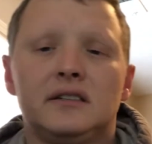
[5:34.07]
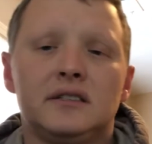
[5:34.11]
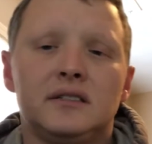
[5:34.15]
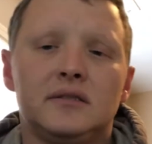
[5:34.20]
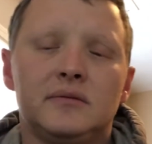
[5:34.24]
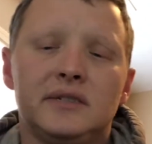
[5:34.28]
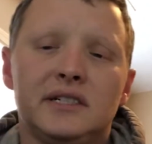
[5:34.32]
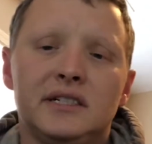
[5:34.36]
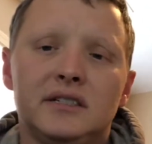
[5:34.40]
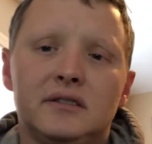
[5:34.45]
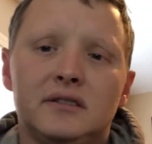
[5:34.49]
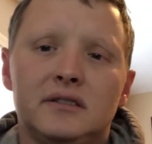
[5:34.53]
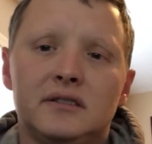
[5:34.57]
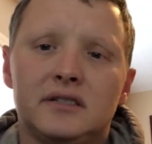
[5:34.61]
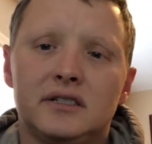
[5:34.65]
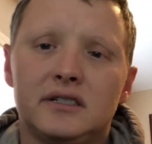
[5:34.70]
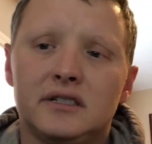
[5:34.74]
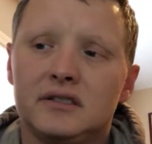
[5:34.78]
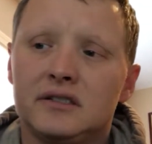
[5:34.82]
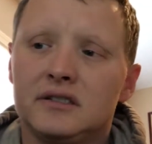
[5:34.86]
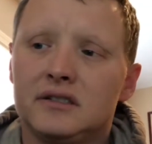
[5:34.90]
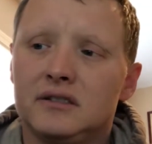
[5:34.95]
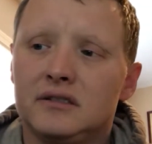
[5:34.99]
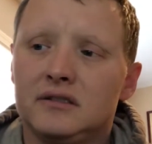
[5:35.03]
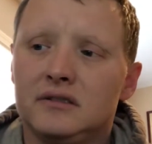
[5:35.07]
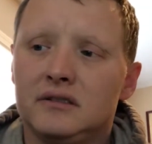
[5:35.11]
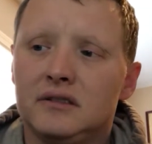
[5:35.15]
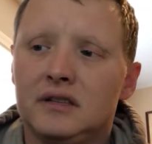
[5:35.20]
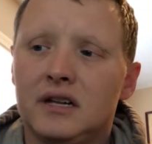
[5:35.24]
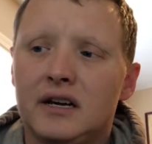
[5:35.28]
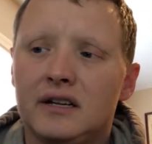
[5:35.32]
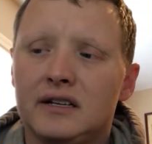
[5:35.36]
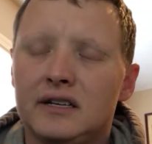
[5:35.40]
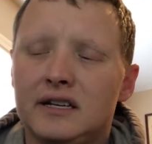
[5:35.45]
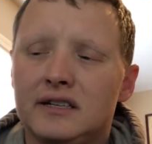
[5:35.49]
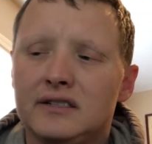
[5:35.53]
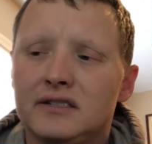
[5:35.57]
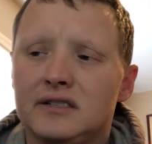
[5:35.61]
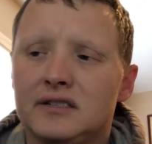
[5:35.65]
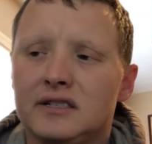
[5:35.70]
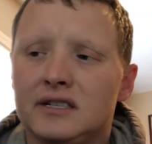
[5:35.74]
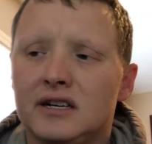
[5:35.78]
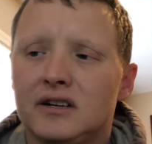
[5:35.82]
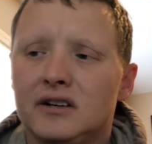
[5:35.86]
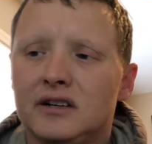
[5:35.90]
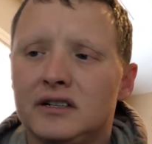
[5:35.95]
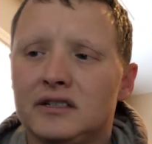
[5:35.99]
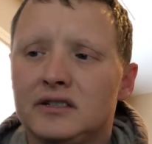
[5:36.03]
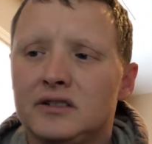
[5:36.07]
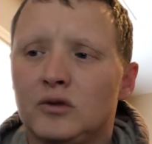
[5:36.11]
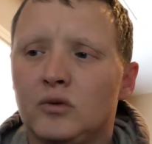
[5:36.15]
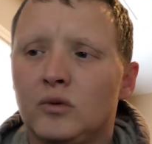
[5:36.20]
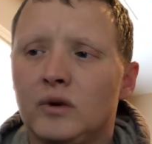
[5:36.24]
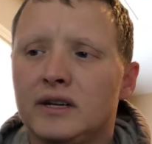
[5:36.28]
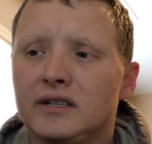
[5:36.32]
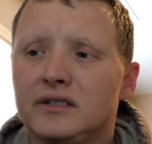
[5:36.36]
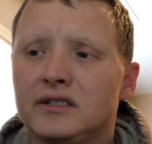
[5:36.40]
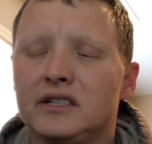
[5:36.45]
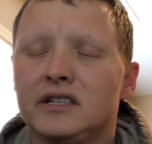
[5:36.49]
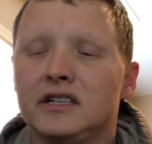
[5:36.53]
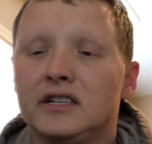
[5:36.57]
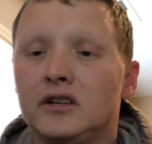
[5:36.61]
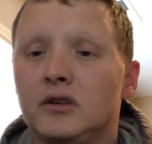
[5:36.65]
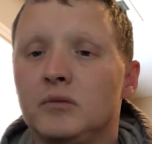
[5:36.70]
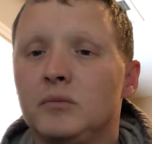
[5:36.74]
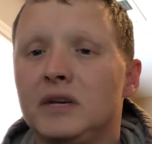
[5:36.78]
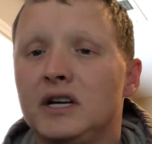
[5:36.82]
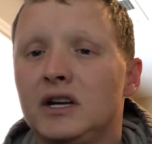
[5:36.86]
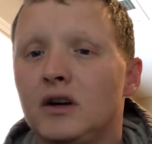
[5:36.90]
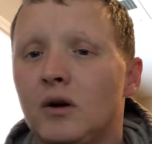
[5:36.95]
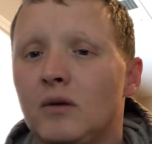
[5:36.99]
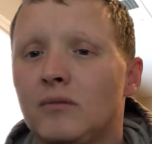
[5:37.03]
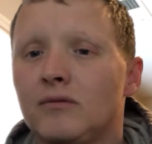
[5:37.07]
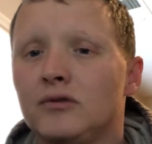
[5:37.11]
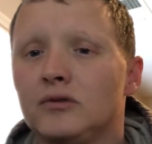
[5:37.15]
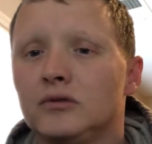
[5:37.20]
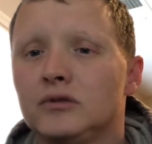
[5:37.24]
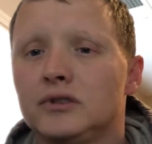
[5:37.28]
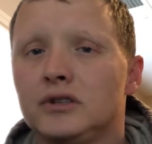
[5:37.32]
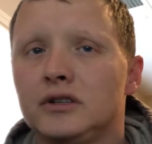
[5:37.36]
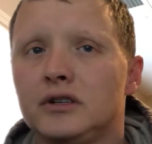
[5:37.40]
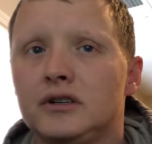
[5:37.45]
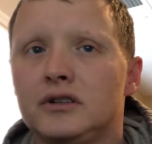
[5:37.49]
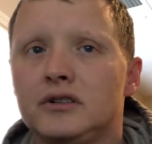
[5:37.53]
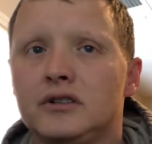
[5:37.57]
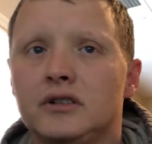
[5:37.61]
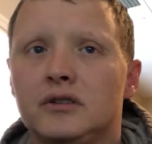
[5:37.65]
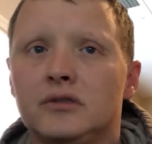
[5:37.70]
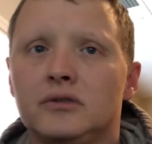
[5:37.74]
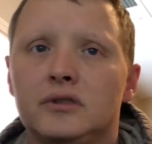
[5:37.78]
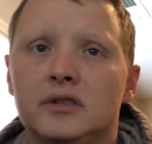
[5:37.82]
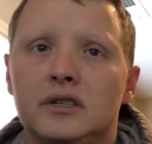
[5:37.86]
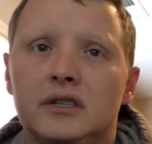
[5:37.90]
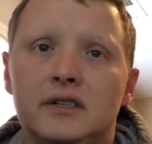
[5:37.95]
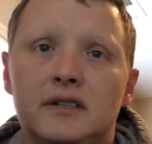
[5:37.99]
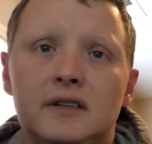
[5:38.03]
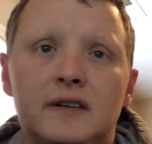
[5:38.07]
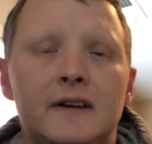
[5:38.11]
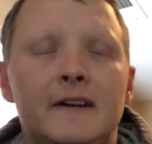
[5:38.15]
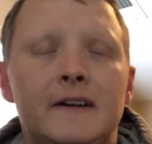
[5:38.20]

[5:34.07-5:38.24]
I mean, it's just not necessary. It's a waste, and it could be harmful to your children.